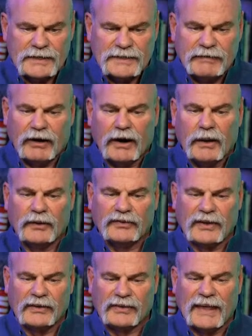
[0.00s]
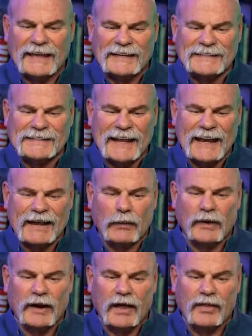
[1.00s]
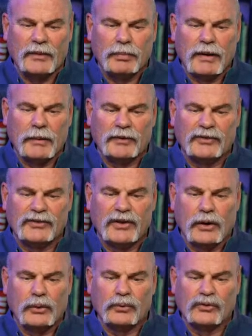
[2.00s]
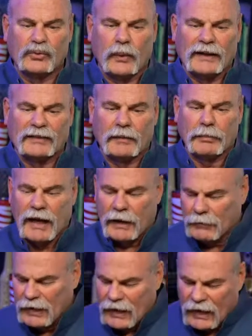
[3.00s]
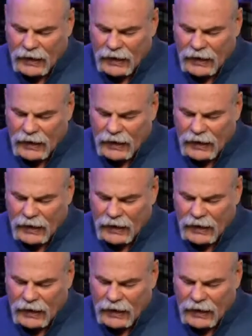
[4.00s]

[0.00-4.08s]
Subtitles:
Steve Arloa says, can't stand it when other plumbers don't sweat the pipe.